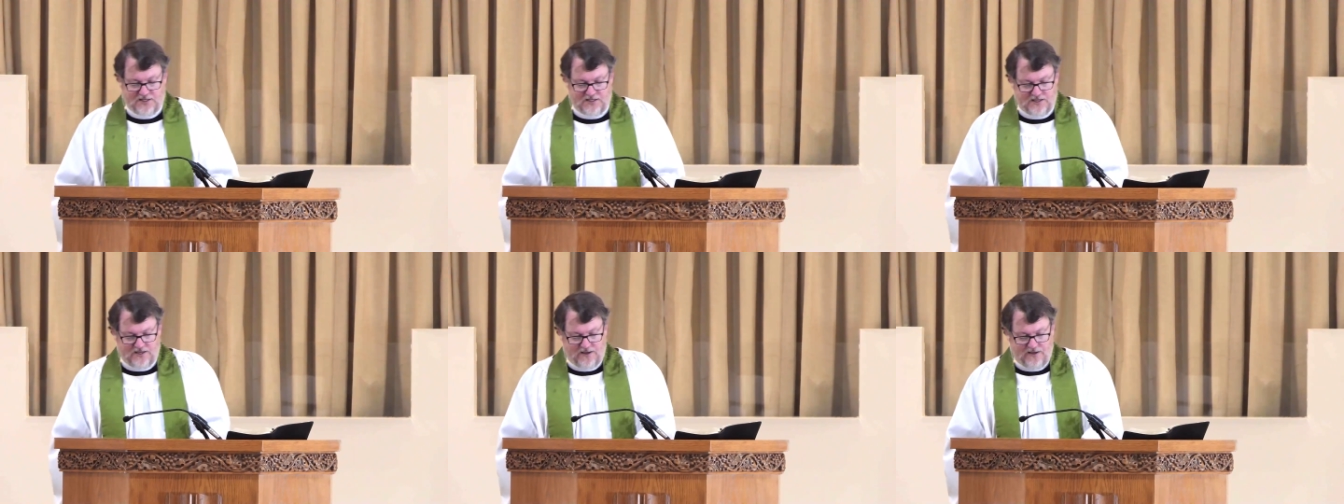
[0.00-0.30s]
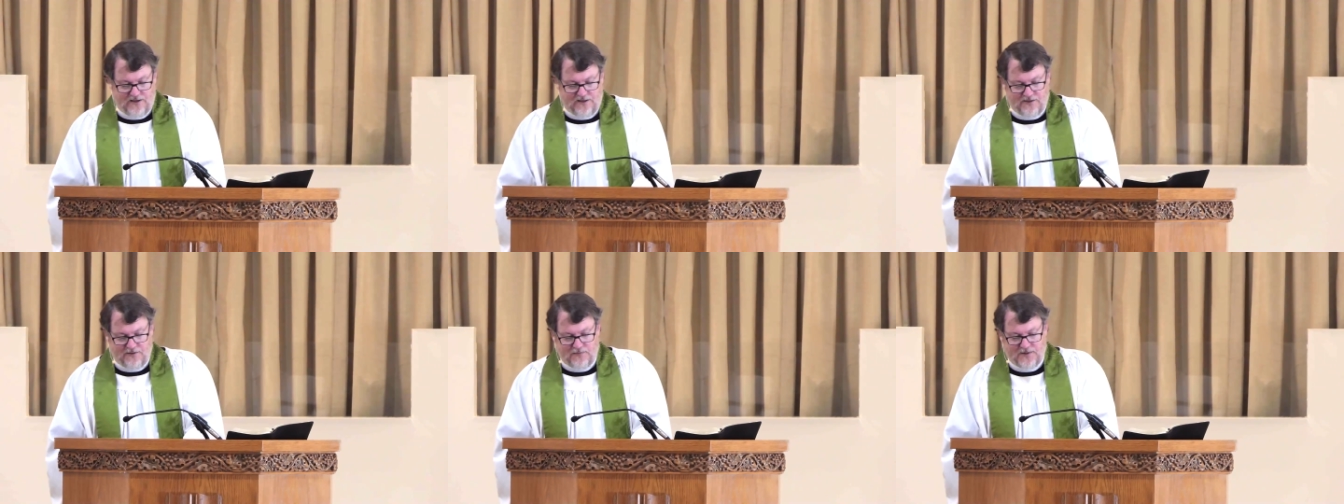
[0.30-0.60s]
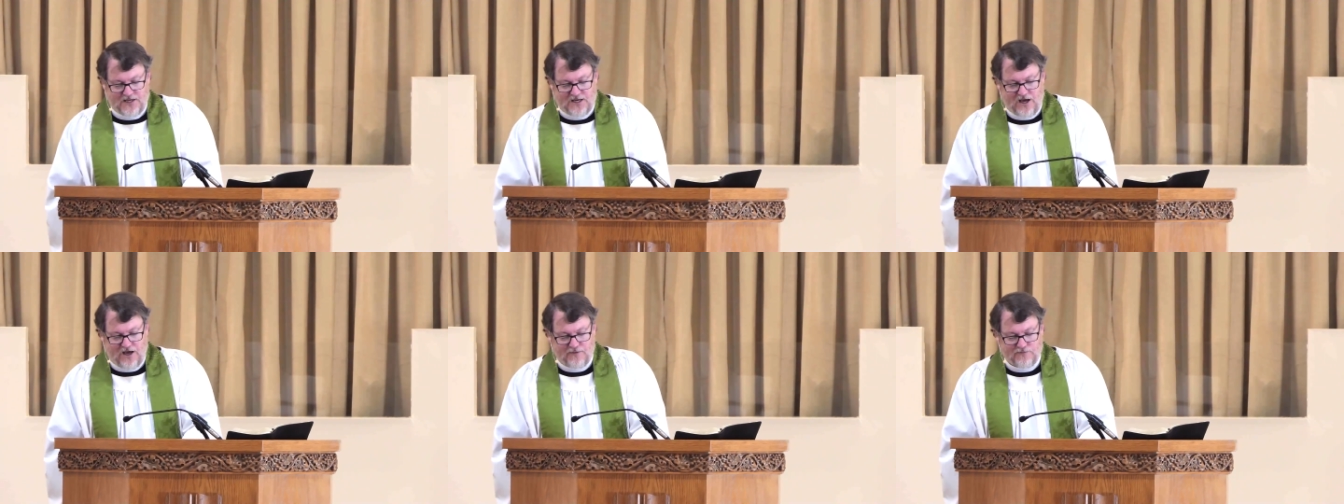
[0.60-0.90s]
uh, that
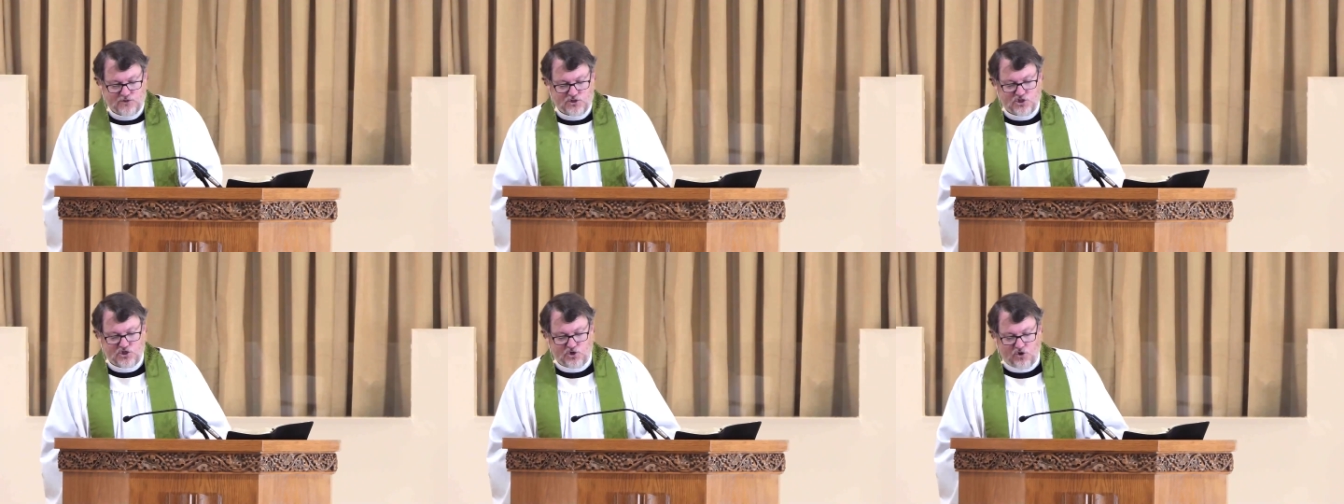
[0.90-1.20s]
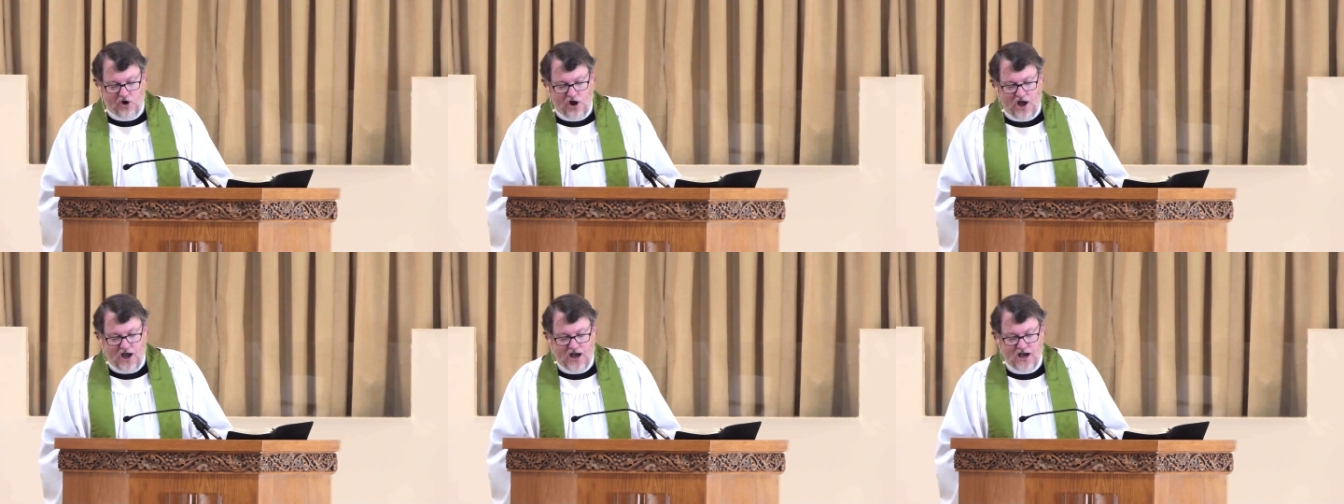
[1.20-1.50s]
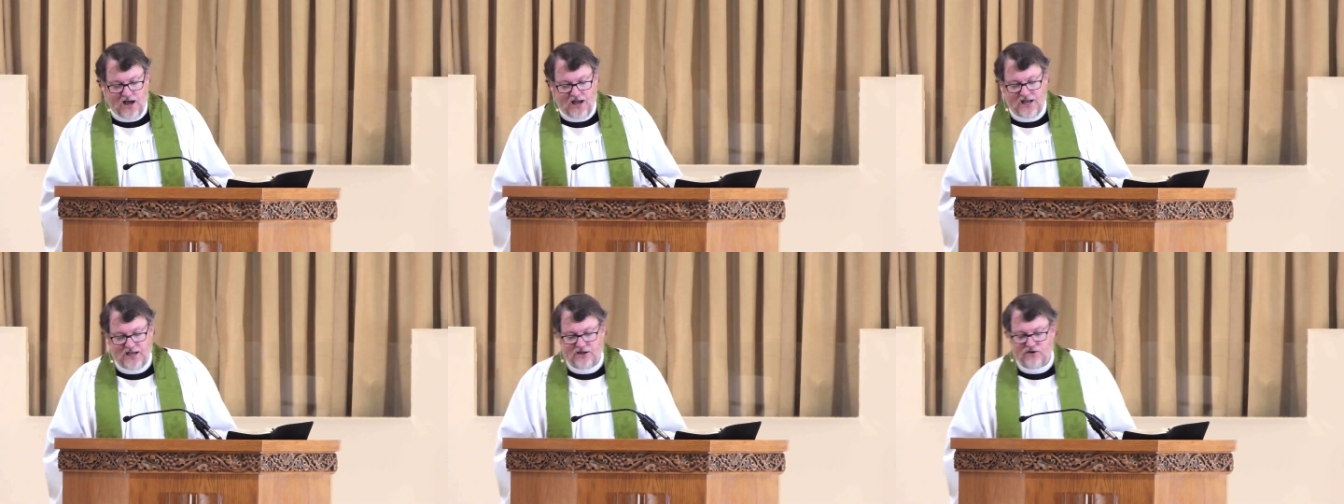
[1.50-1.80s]
becomes
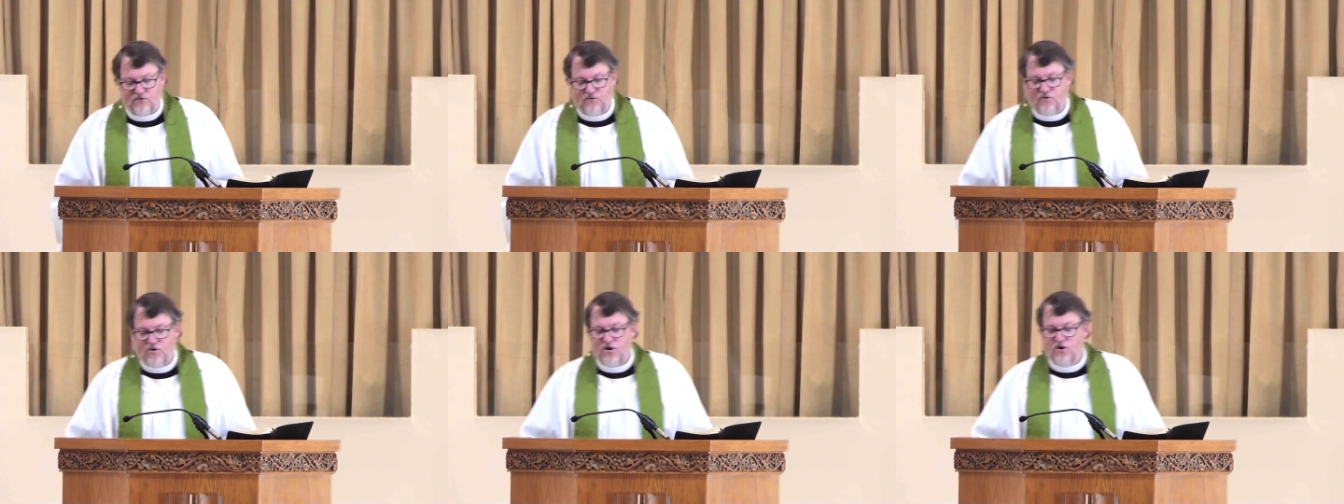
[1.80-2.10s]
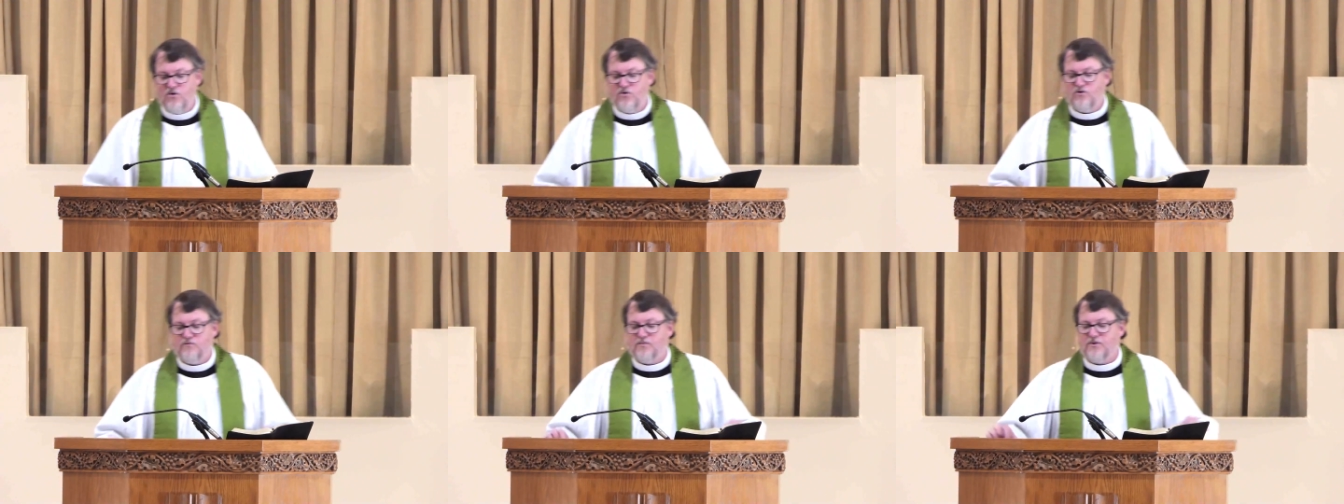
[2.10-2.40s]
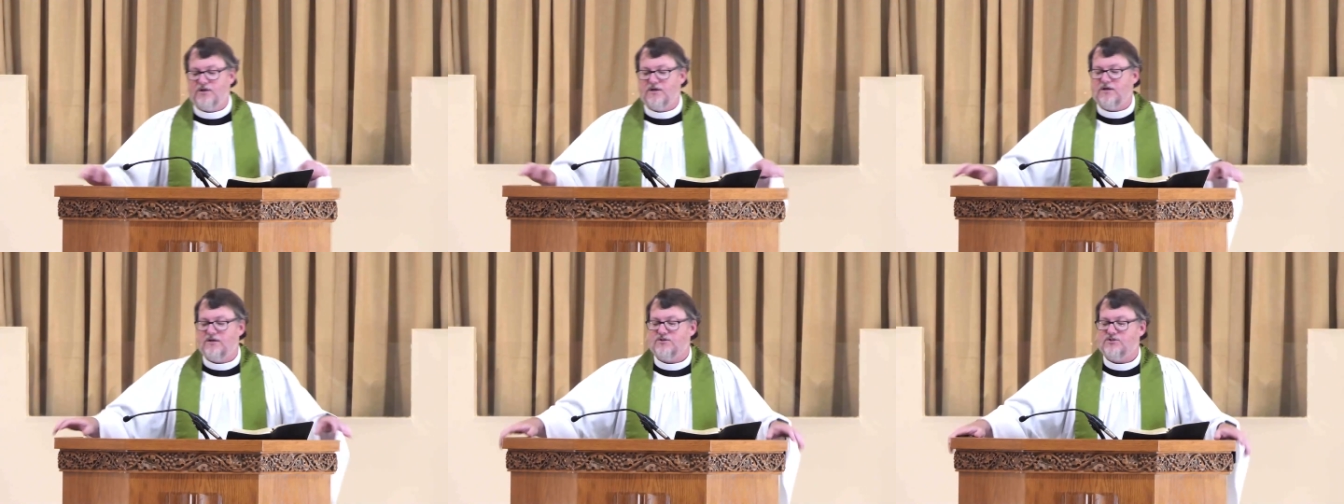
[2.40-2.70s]
dry and rote
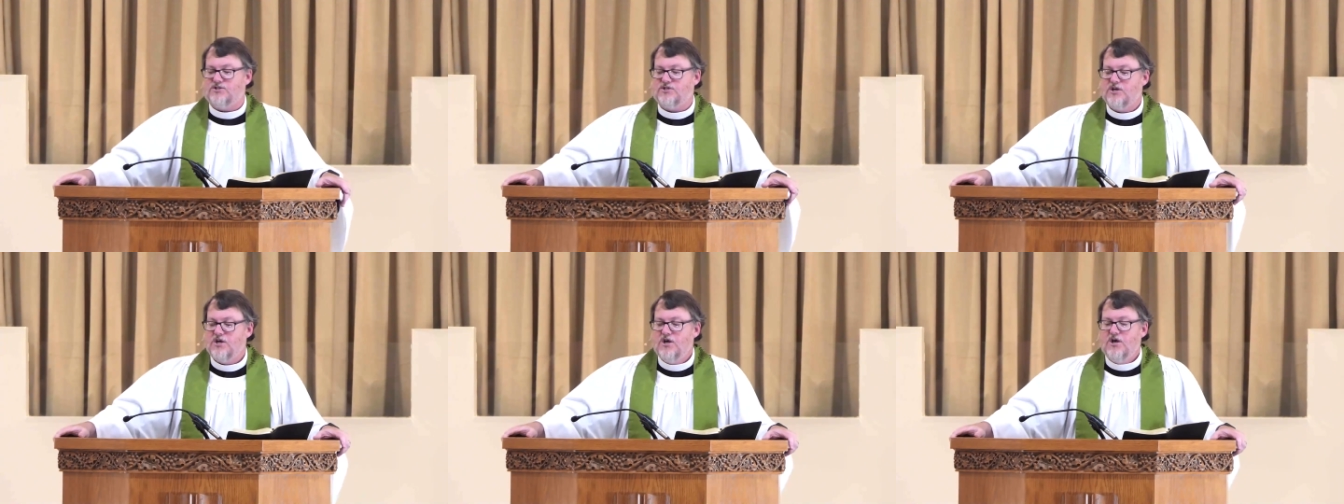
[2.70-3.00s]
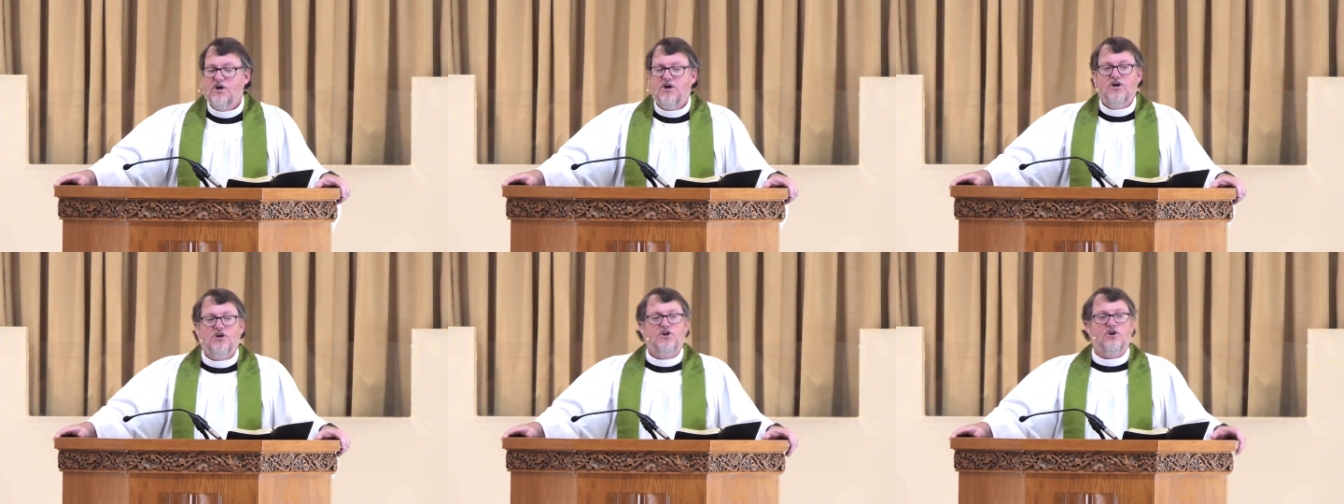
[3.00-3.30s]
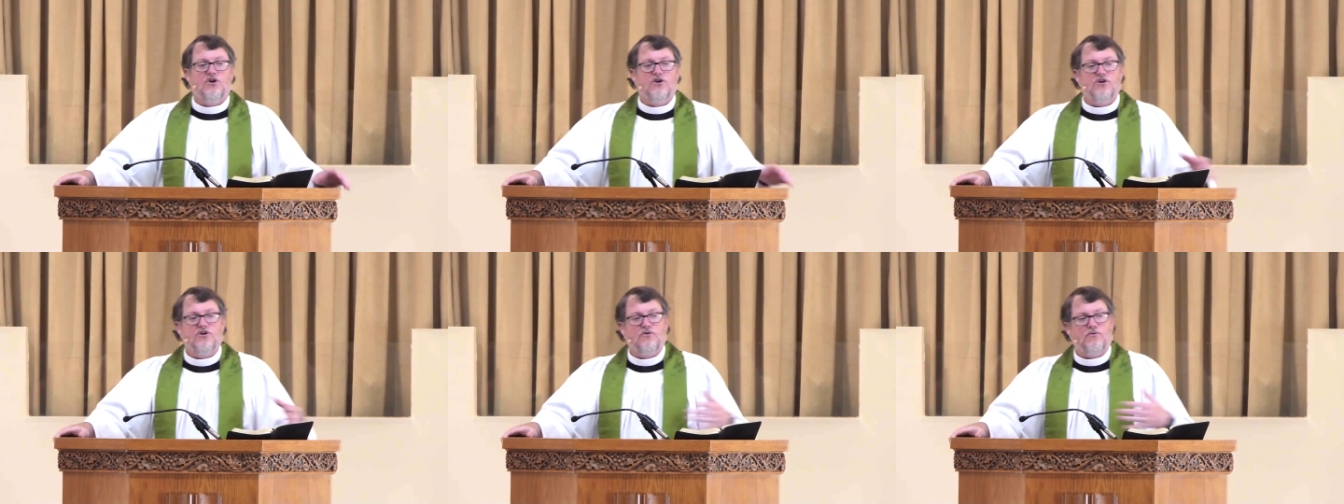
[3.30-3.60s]
because you're,
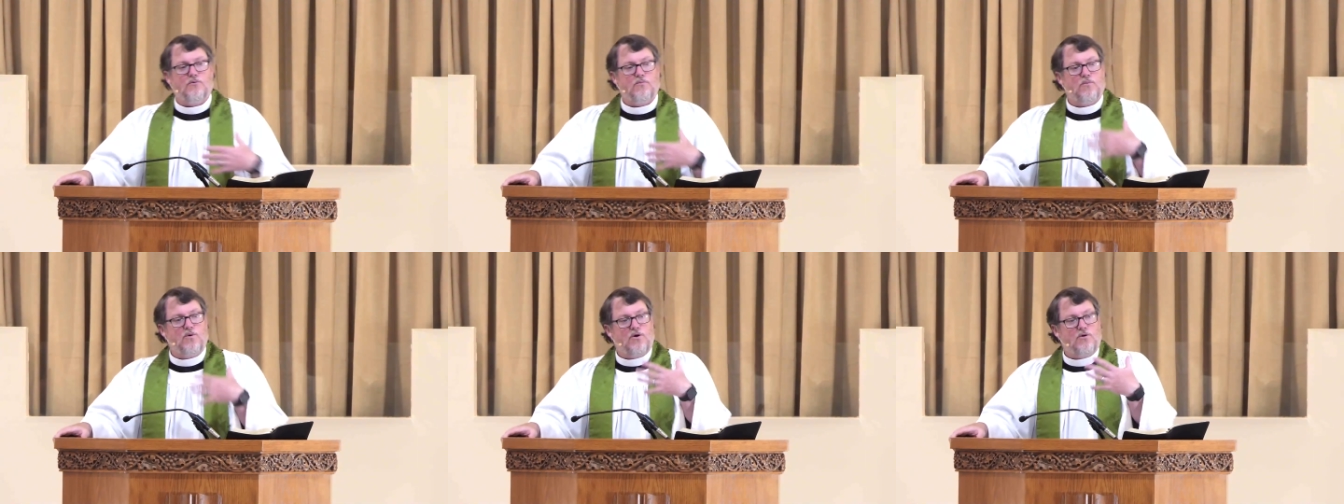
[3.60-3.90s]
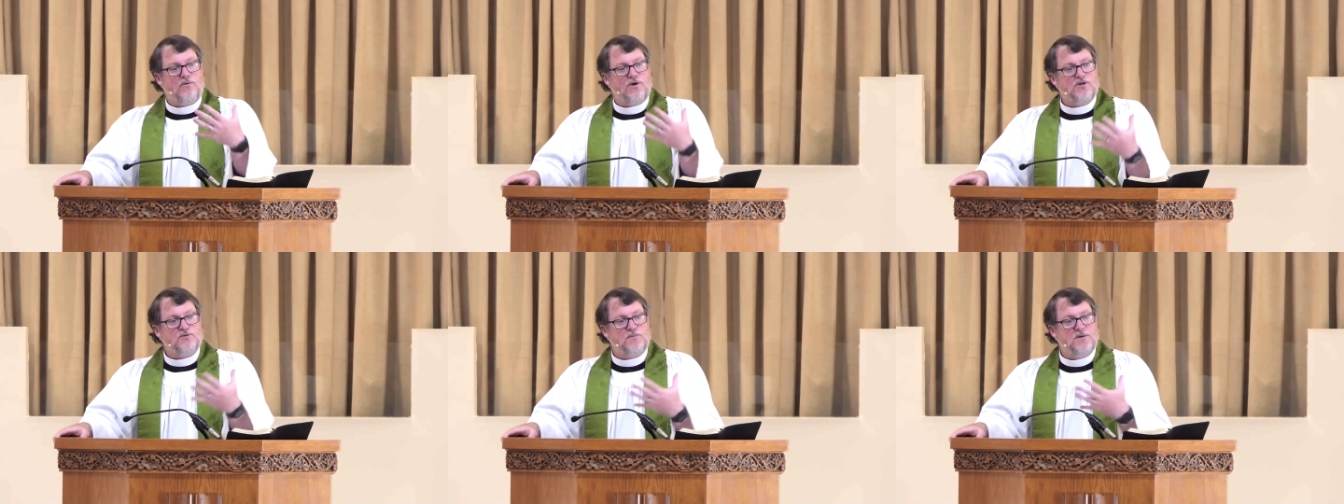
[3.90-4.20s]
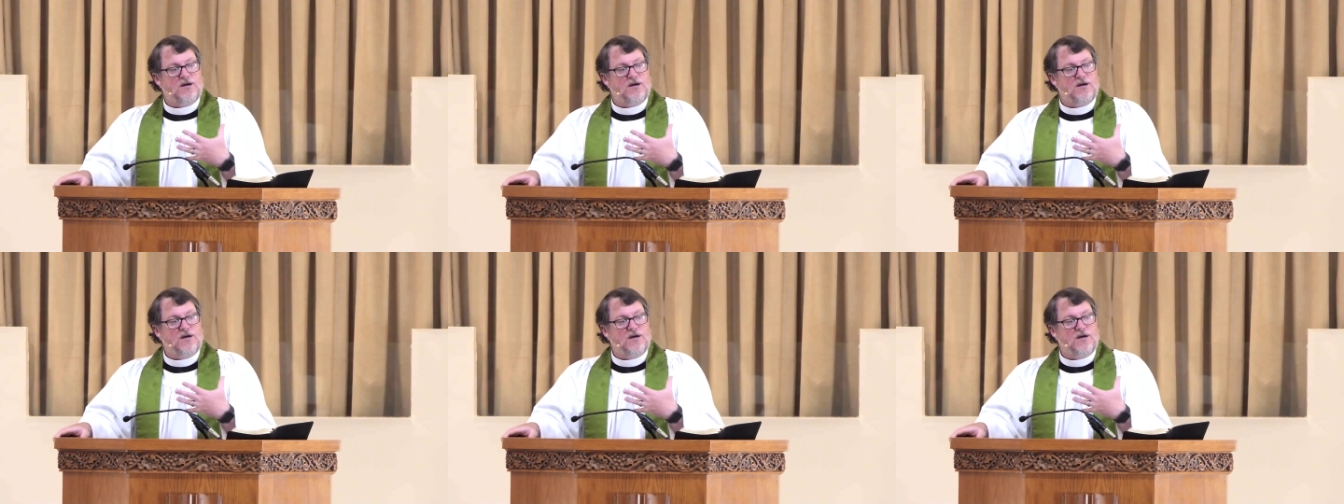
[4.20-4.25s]
you're, we're because become